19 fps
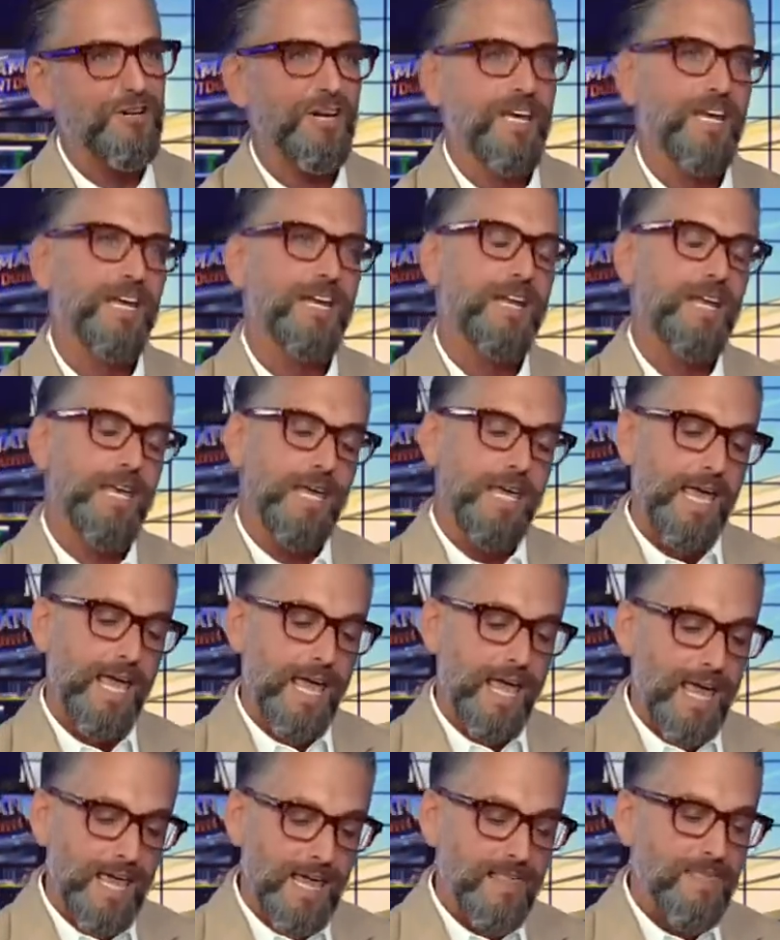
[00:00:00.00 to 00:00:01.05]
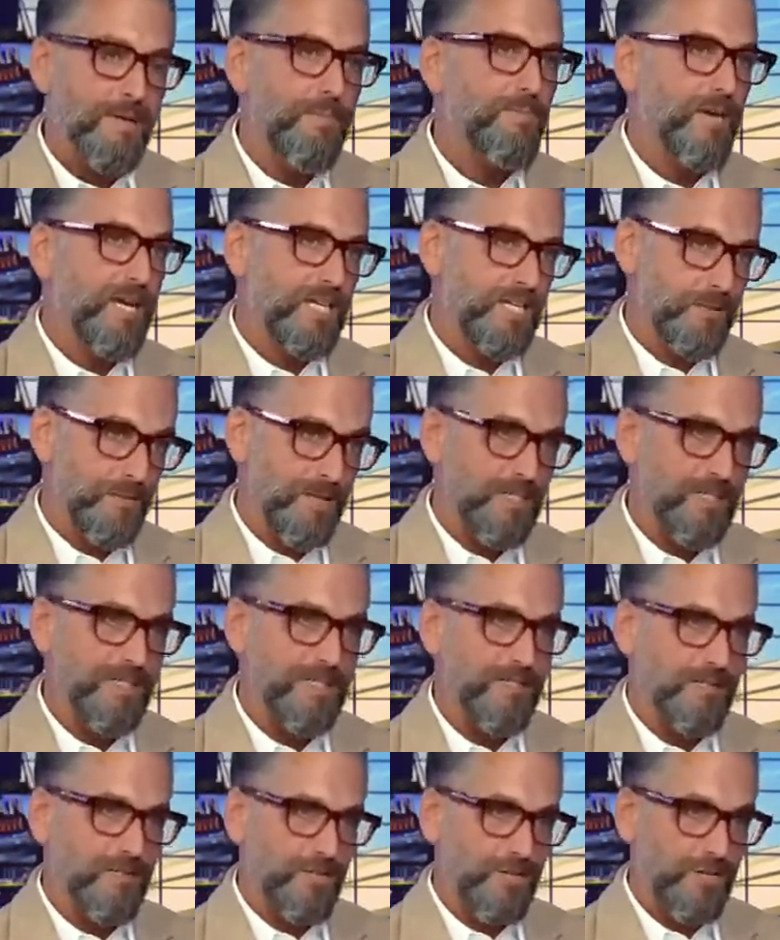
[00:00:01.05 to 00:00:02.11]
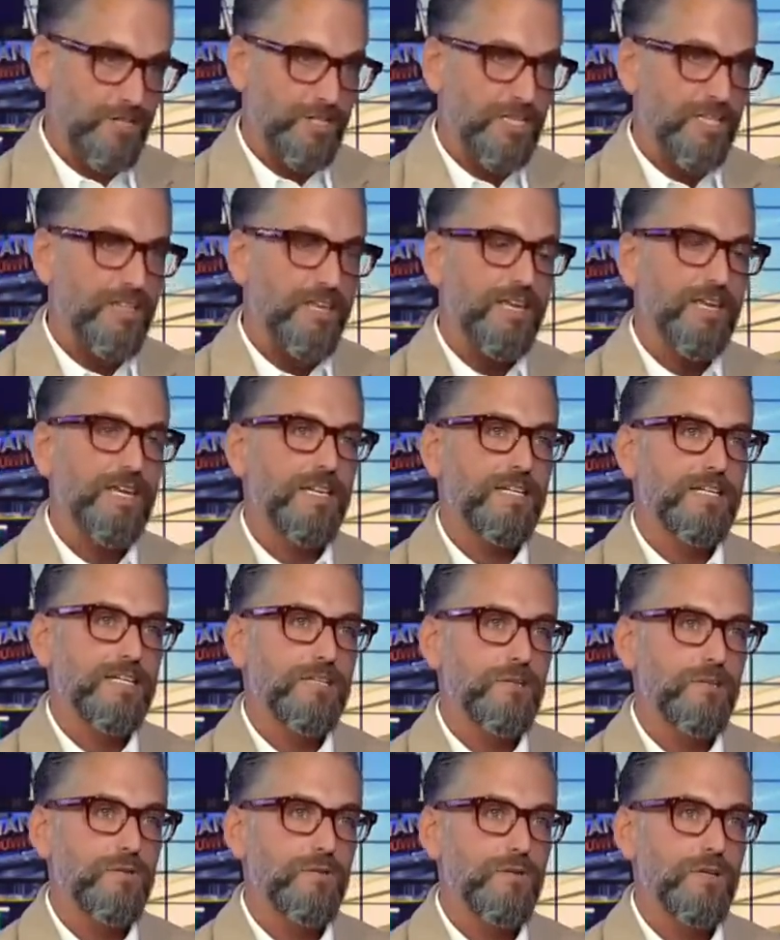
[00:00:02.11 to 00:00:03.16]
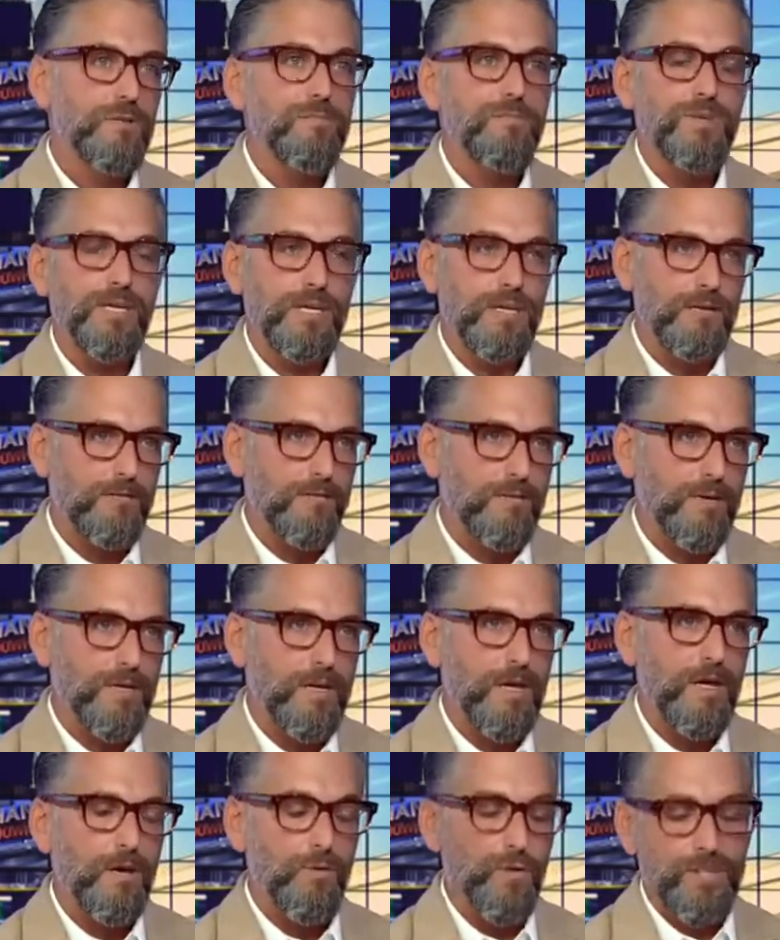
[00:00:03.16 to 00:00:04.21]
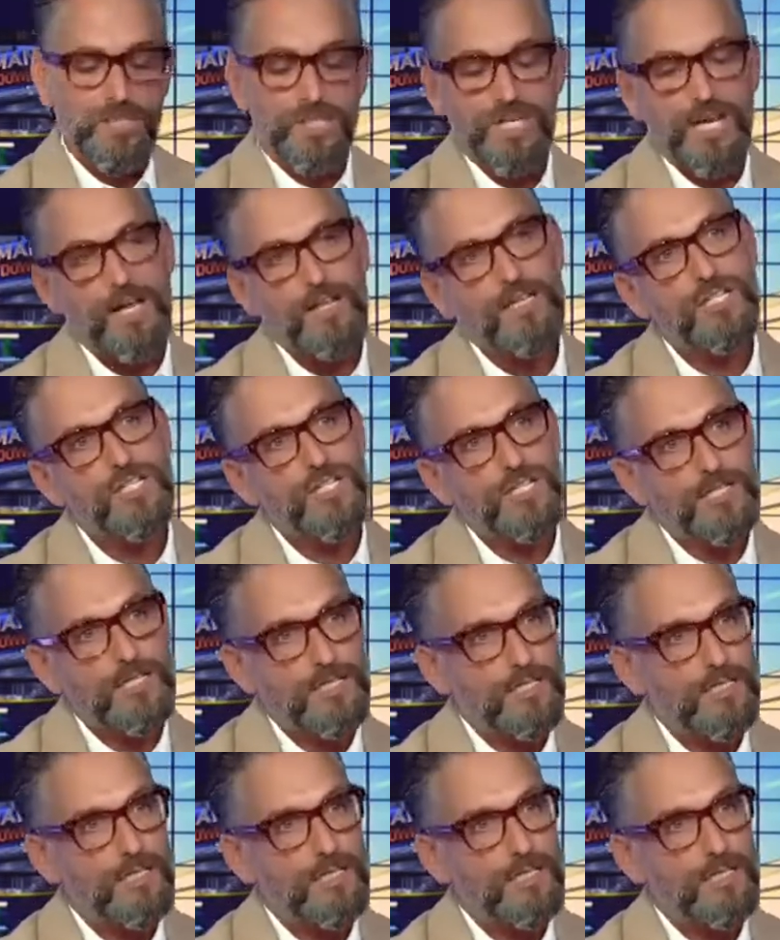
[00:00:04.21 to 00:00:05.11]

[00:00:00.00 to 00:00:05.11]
And in the basement in New Jersey, they get to compete with challenges